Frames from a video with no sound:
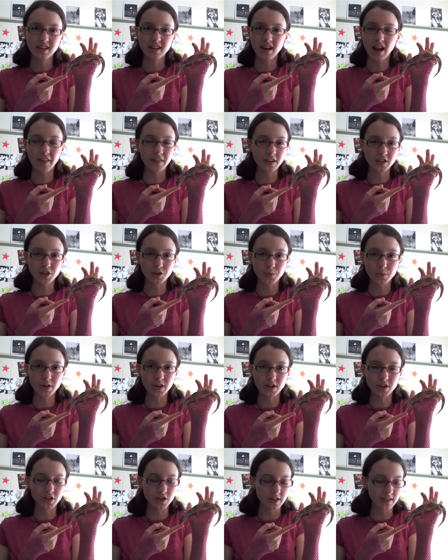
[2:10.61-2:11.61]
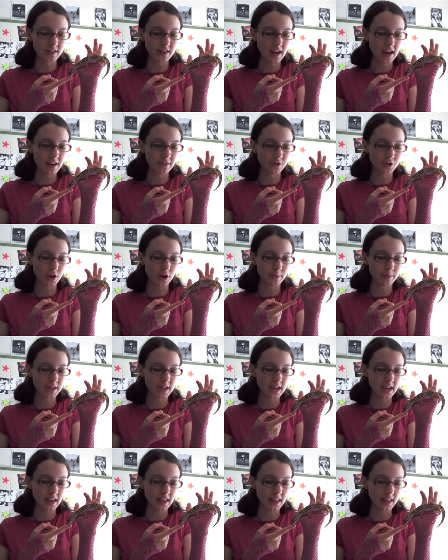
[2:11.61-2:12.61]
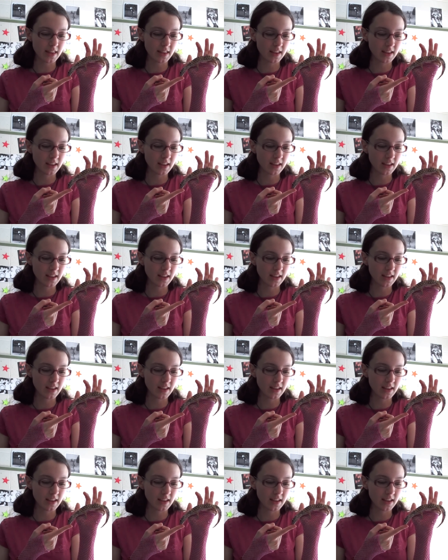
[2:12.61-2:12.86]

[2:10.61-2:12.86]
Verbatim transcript: Not that she would. She doesn't have sharp teeth.